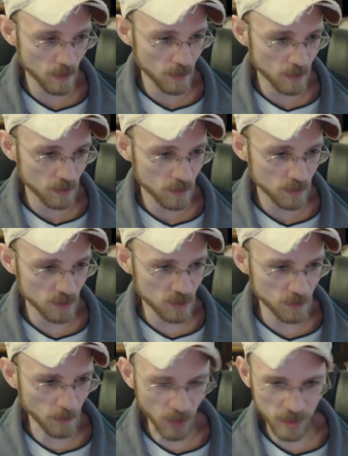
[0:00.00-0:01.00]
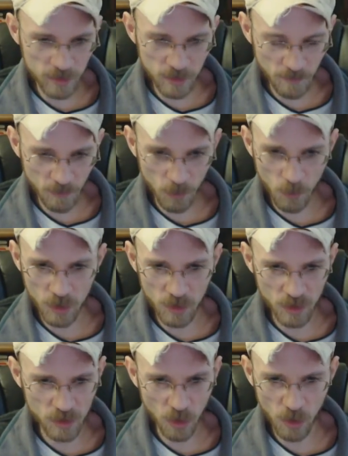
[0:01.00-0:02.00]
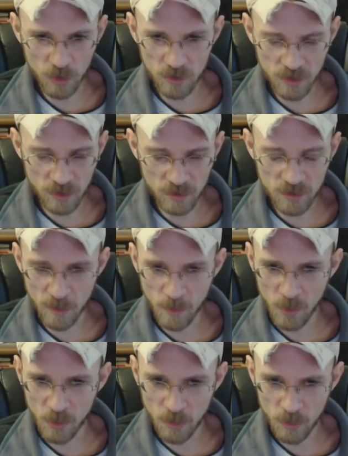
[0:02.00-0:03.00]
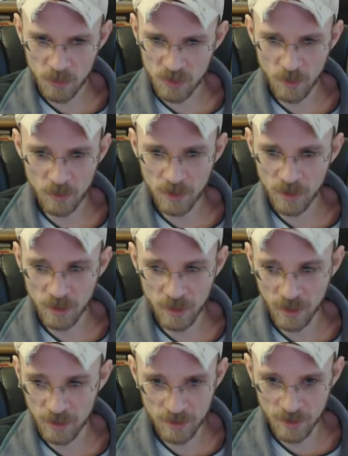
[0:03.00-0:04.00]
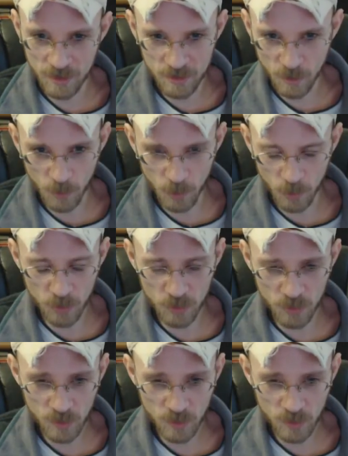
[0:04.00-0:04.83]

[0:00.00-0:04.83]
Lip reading: she's pregnant from one of the guards in the temple or something, and that's against the rules.